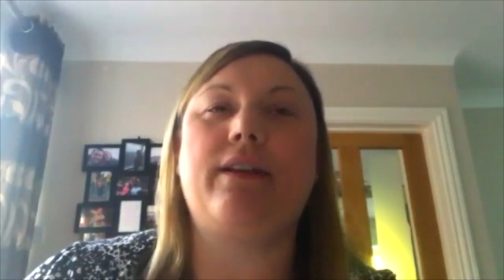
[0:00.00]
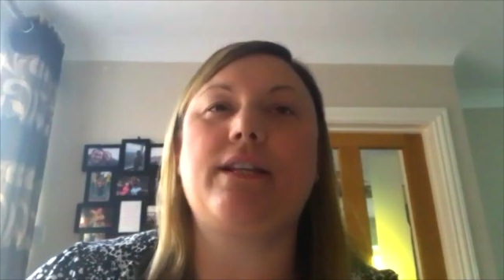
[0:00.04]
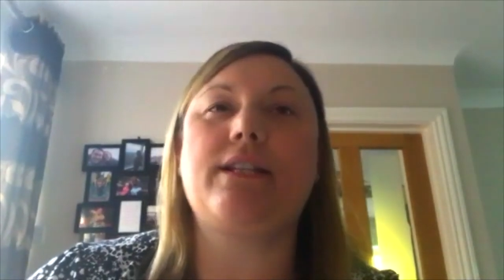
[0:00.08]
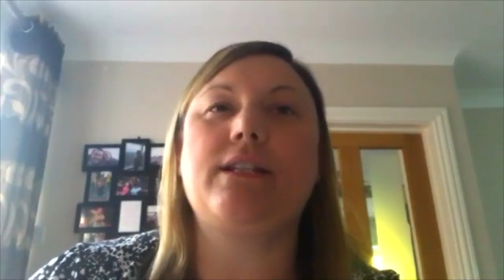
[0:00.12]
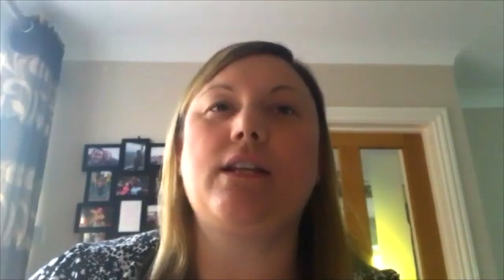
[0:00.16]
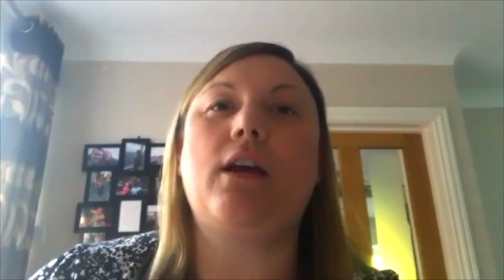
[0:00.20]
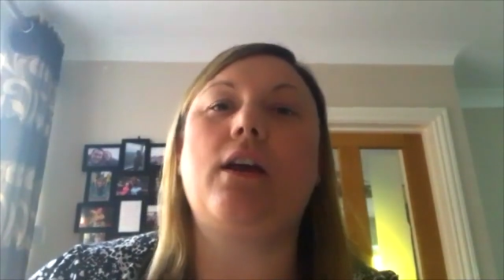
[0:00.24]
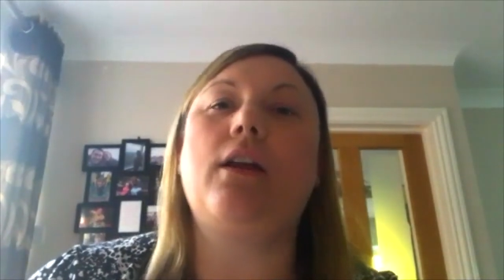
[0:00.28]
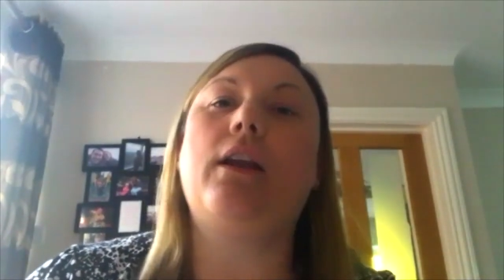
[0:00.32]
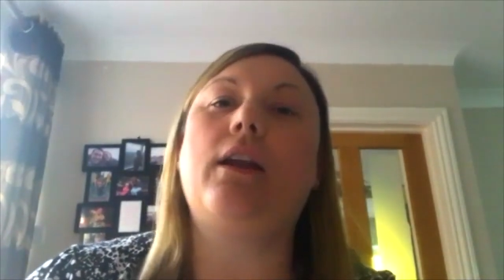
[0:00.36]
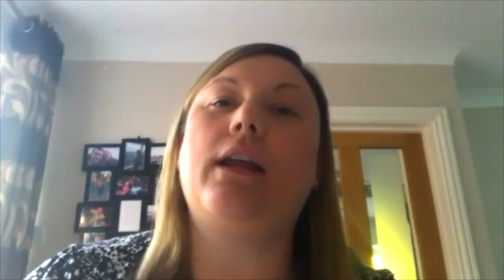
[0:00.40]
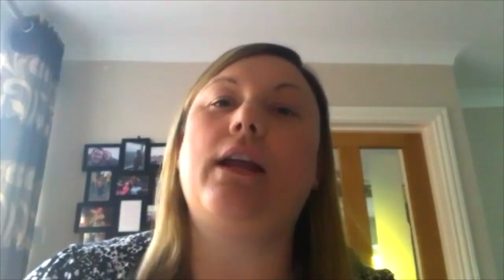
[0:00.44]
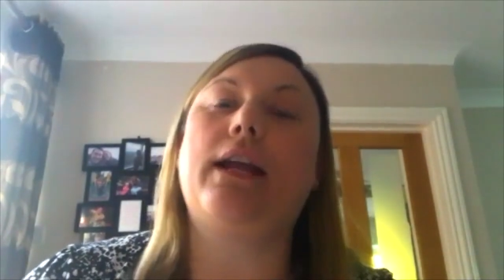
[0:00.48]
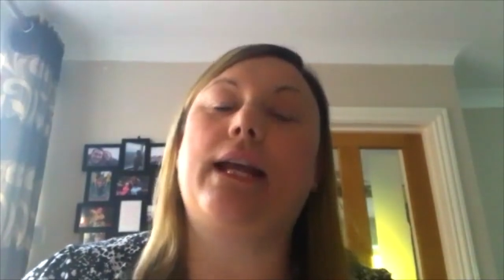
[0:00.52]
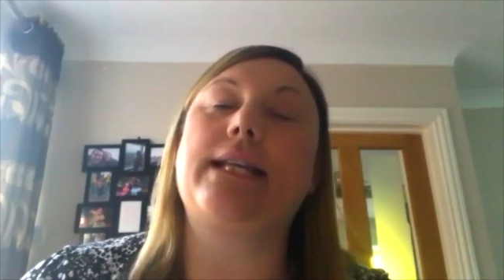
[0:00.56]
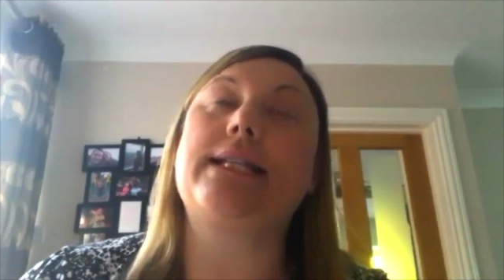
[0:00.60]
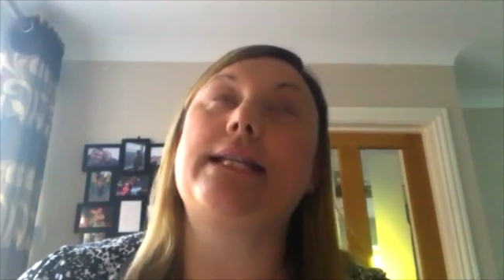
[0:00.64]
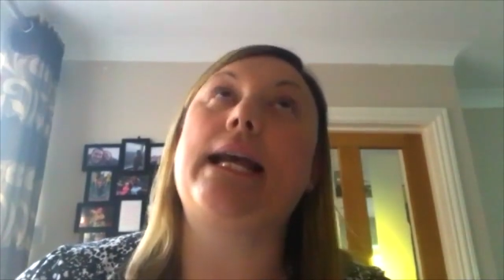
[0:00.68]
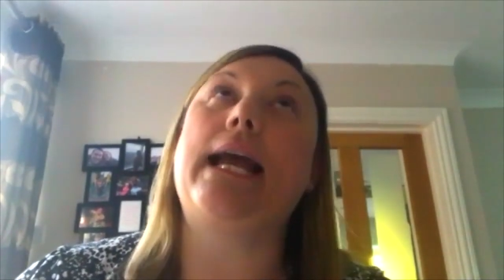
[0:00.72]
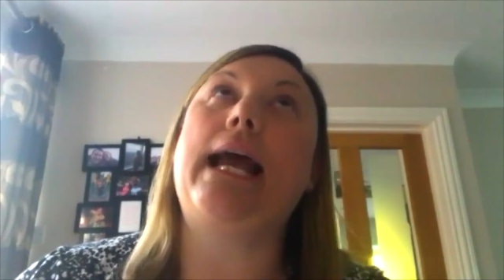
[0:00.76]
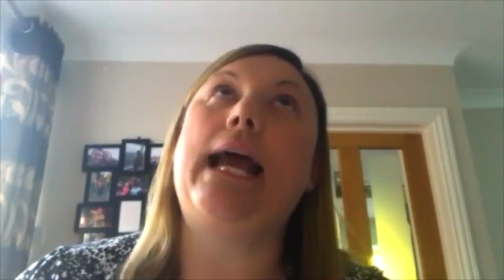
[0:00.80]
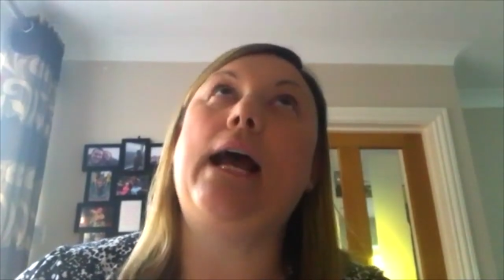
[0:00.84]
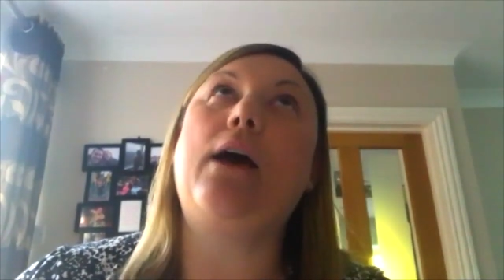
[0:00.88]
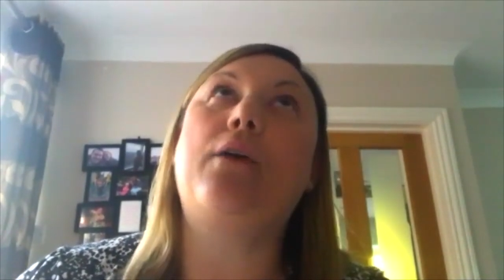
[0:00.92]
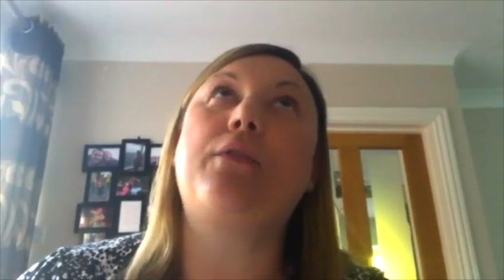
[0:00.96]
So like I say,
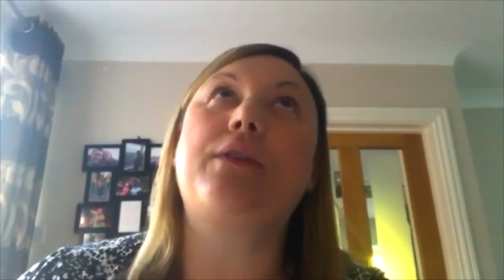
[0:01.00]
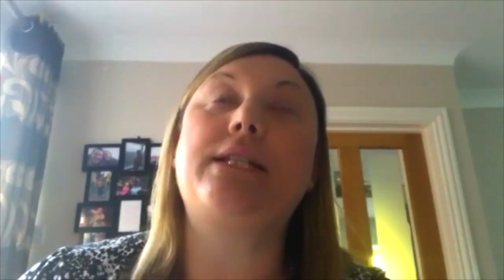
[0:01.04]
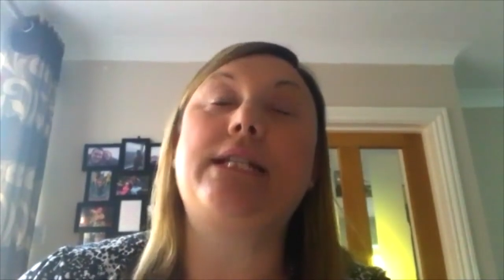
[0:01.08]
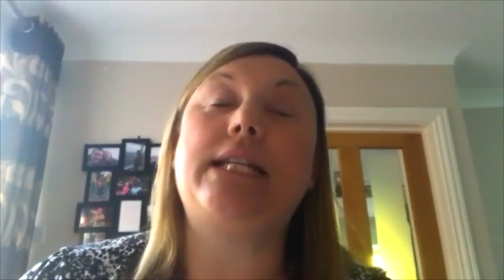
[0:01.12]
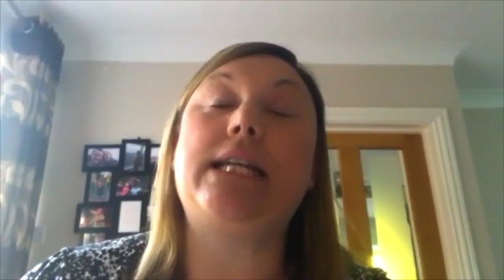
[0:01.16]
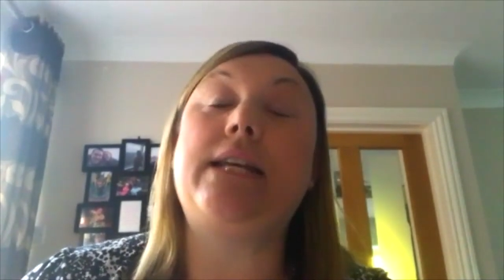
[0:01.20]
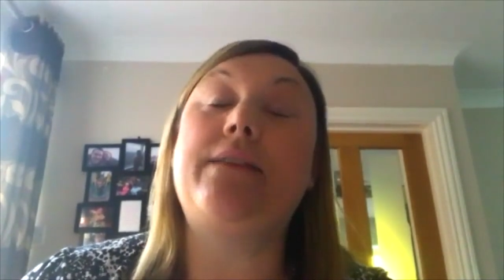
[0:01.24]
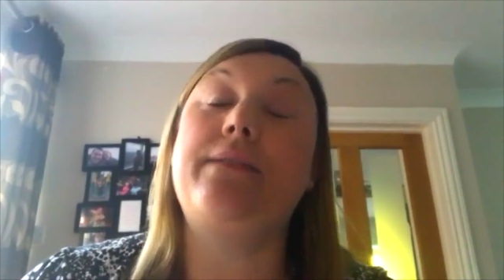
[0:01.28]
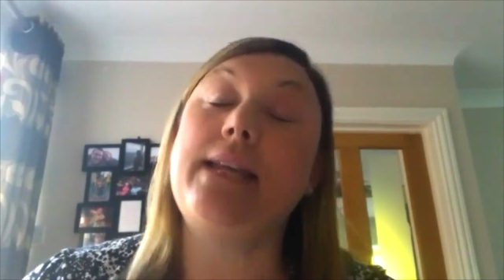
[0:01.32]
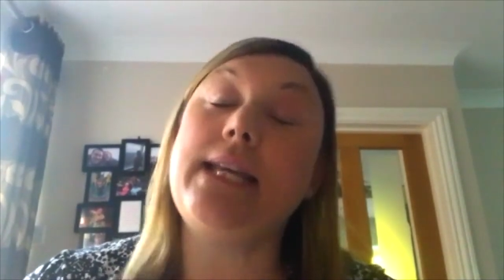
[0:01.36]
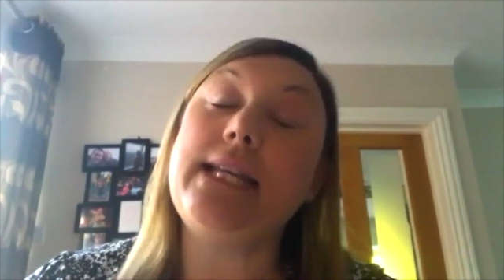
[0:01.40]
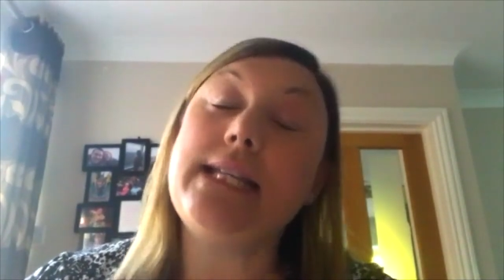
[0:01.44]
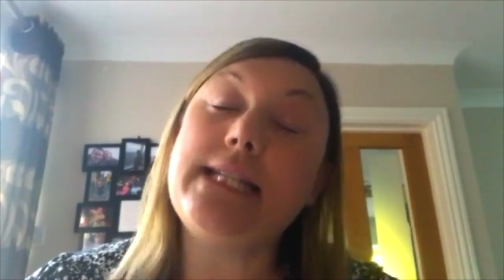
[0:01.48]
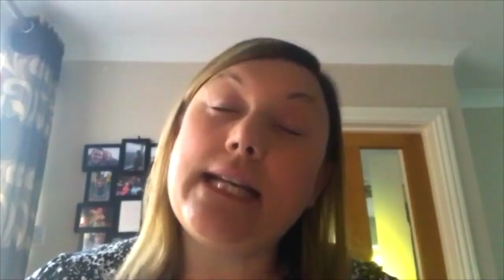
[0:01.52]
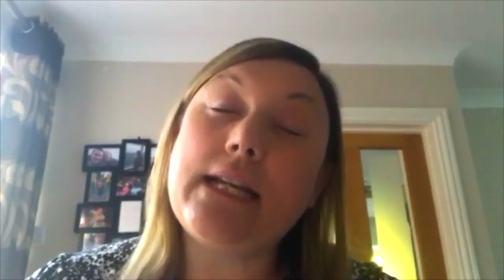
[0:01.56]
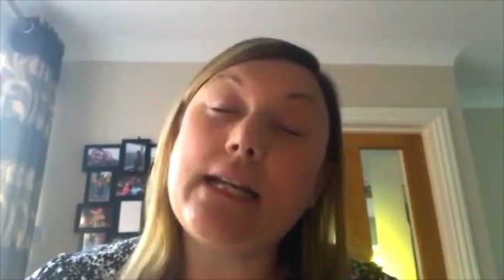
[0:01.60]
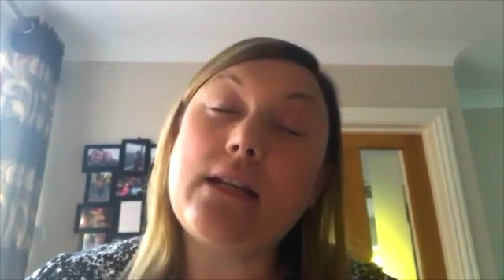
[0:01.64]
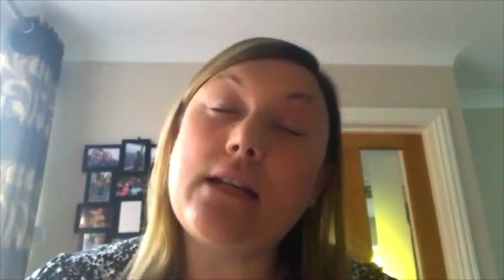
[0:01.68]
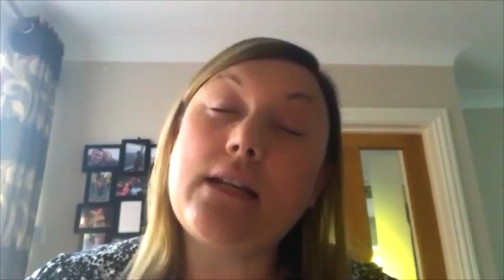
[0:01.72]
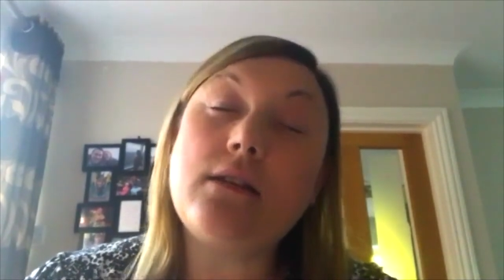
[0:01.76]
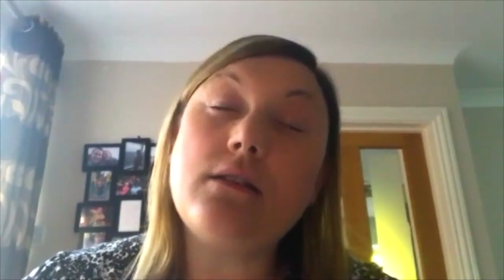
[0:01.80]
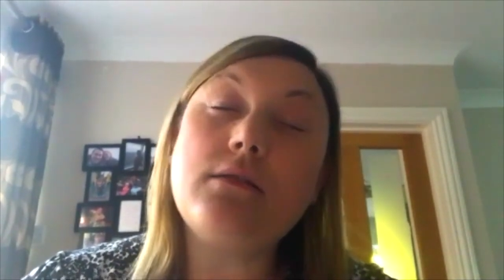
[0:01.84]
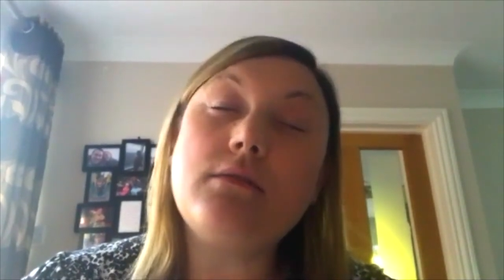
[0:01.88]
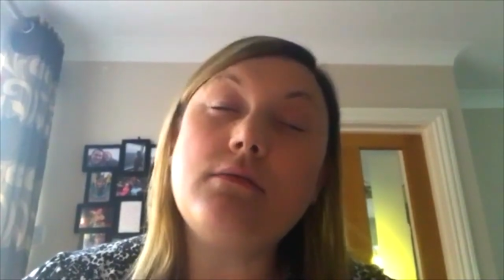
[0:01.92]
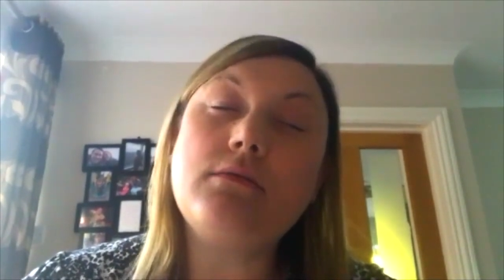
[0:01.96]
how the TV
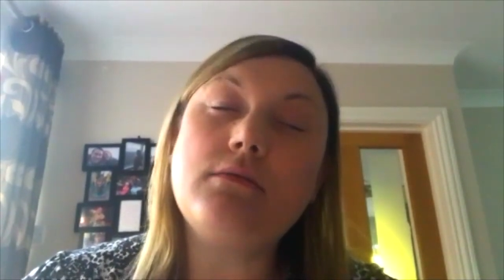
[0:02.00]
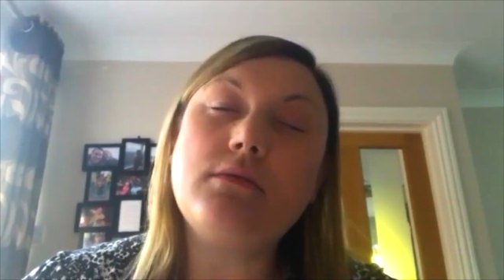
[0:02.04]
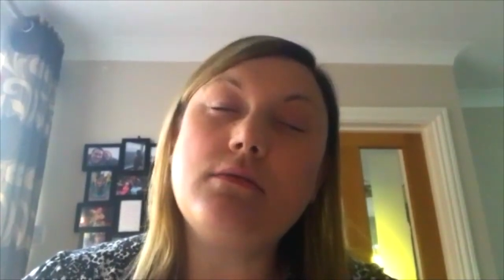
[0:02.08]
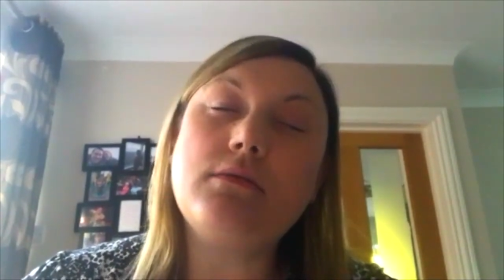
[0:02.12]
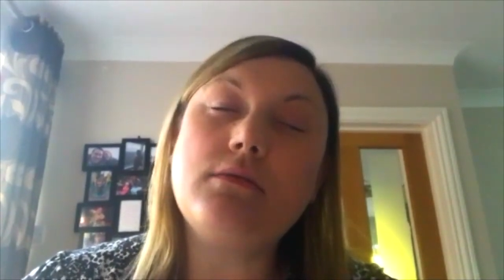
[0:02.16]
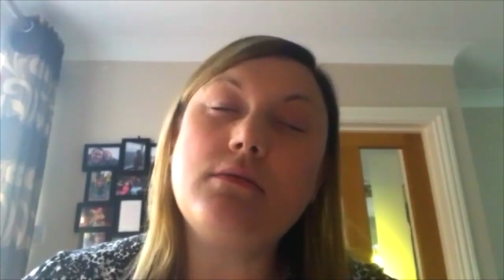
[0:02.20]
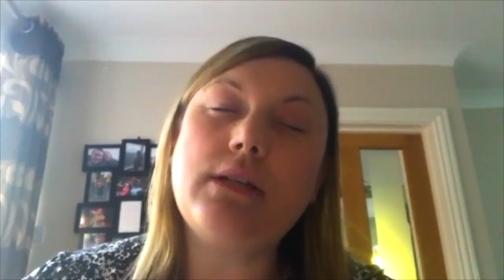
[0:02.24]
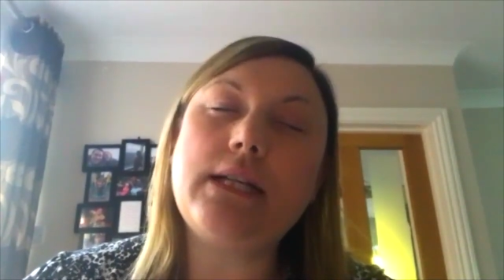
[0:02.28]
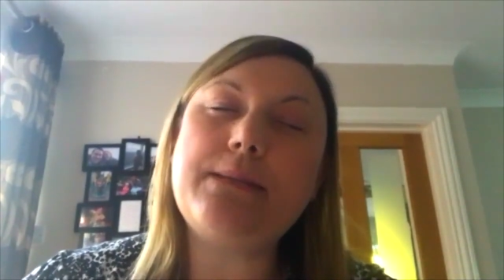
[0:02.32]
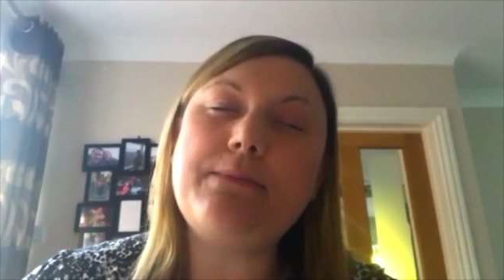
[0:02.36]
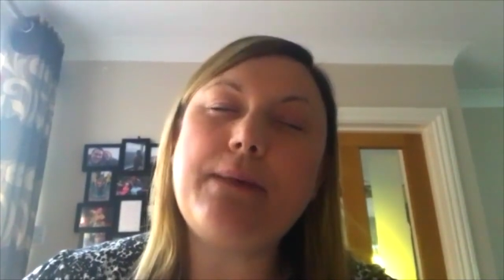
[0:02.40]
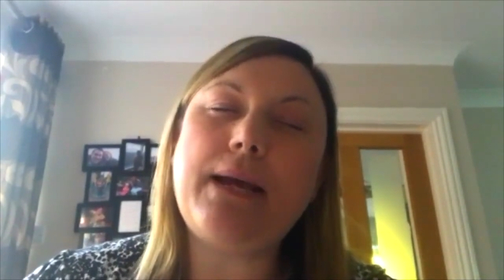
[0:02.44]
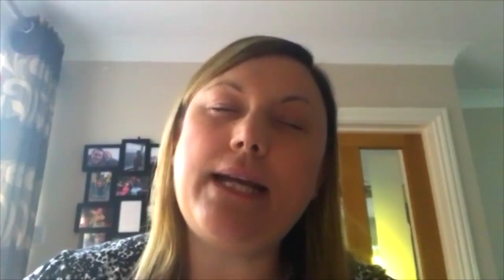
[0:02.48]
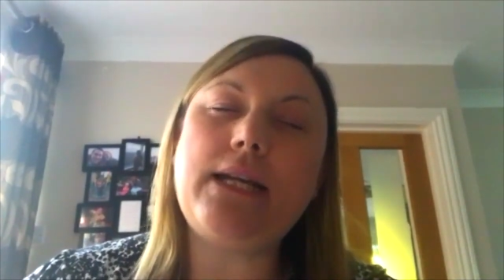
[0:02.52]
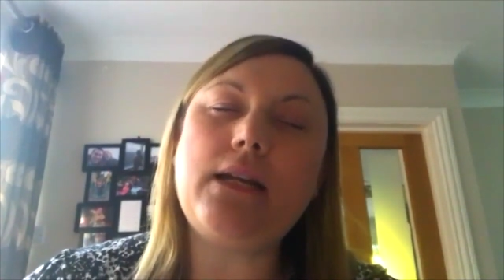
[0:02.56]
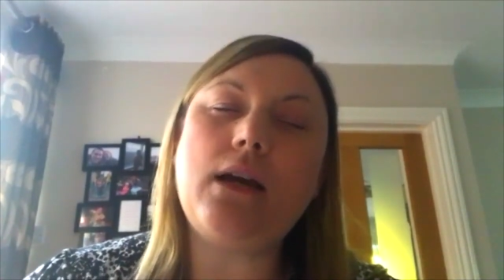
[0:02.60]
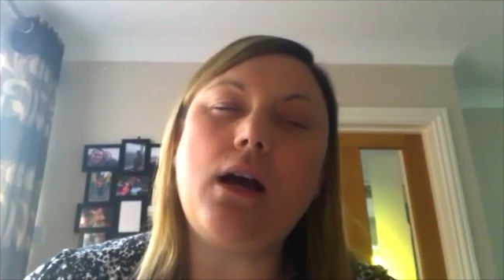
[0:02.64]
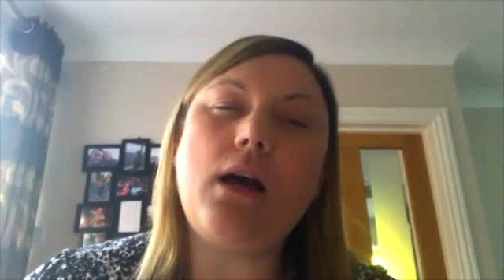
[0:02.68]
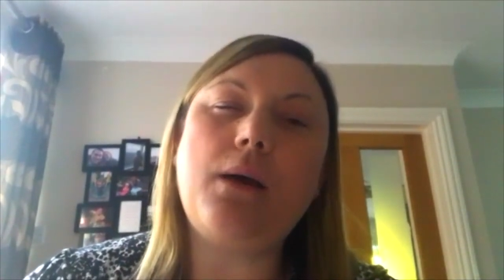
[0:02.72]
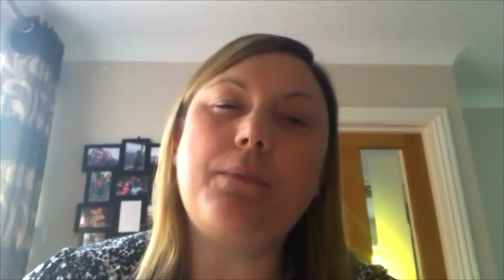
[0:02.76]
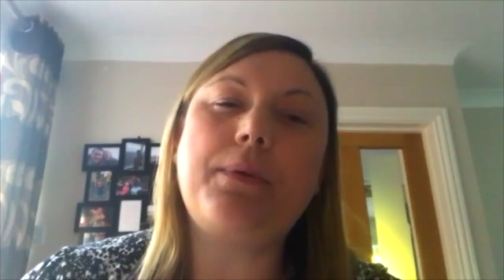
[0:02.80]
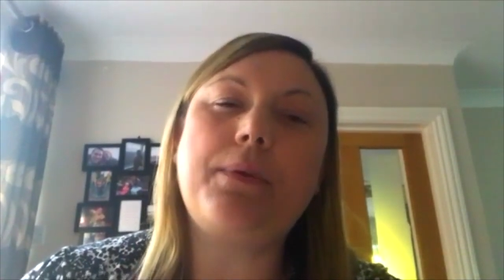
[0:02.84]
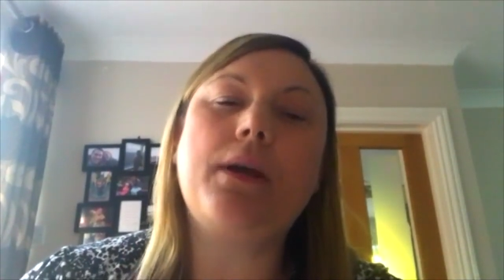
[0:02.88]
signal is made up.